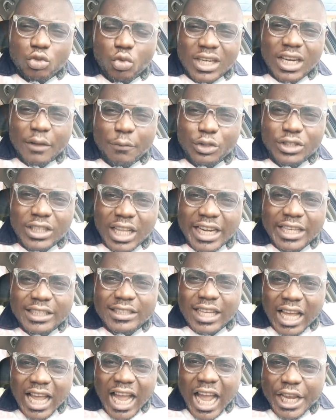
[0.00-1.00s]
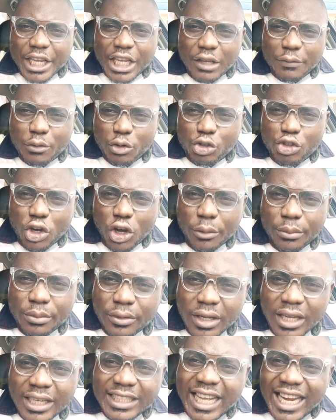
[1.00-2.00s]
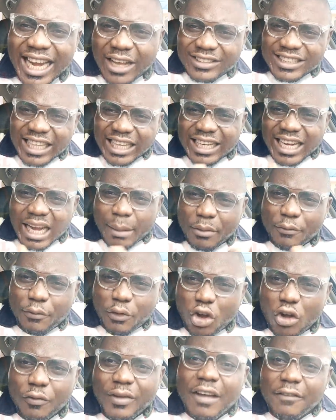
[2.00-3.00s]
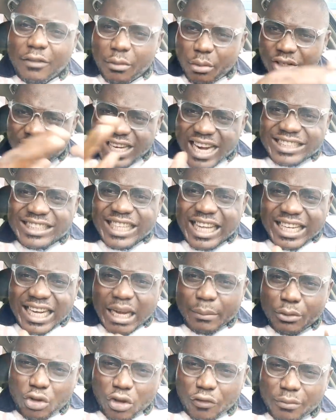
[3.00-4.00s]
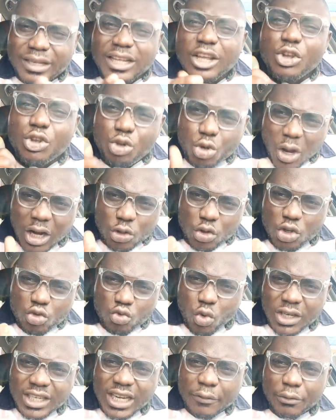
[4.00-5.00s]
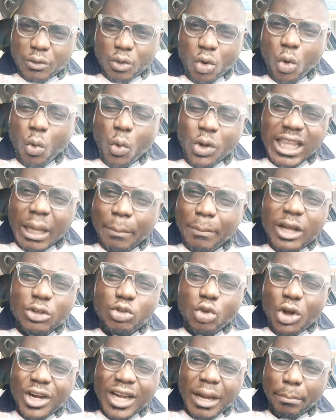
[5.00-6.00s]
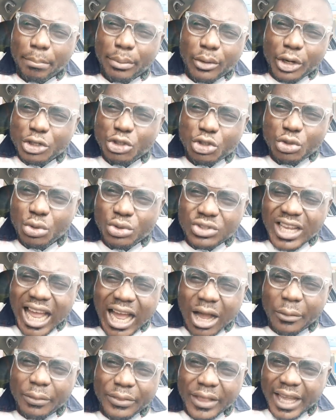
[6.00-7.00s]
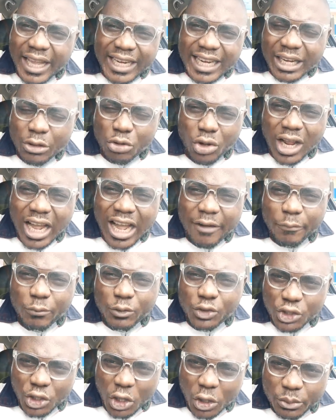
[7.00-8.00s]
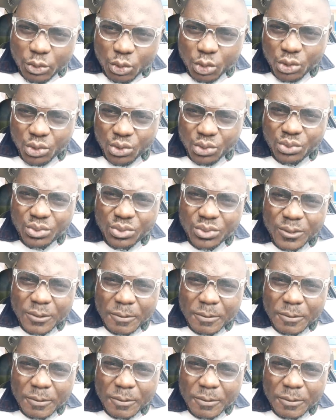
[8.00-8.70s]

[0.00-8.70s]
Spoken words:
this wonderful talent. I give you job. Then I start clapping for government. Everybody will now start clapping for government. You are doing wonderful. What about unemployed youths out there that don't have jobs to do?